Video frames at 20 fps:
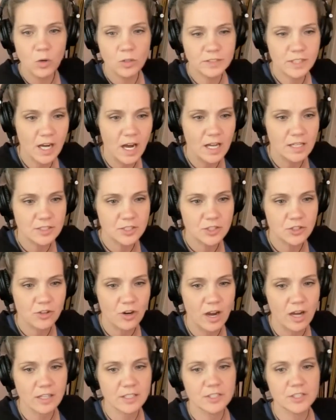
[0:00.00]
old
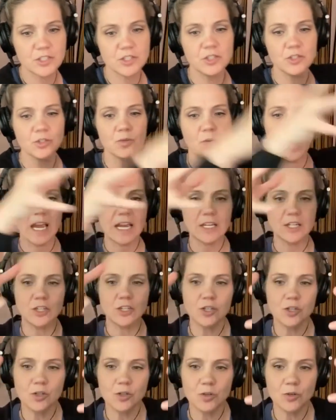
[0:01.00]
constructs to a
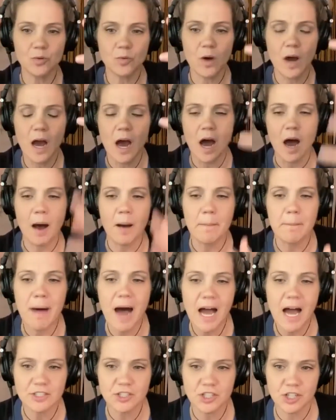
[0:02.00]
new
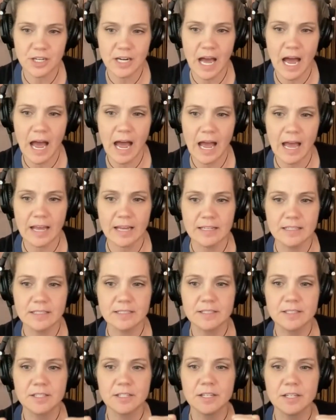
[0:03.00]

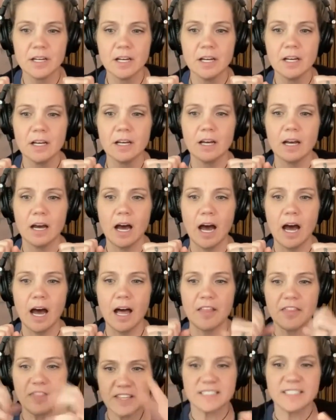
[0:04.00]
homogenized
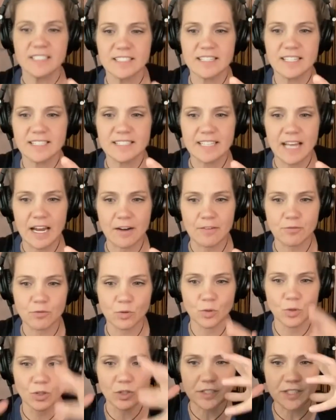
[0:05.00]
uh, this is the set of
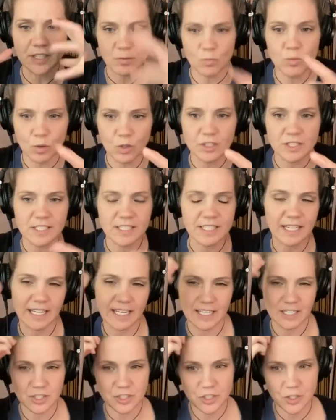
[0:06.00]
rules and we're
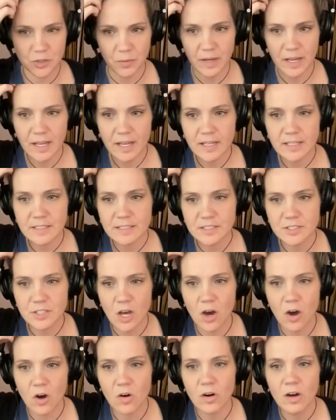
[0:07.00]
sticking to it
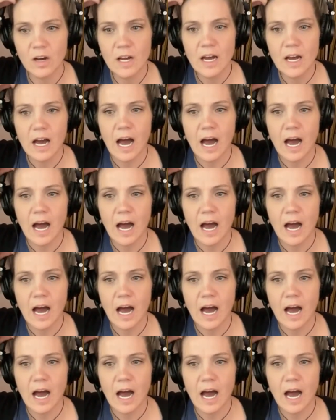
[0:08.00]
so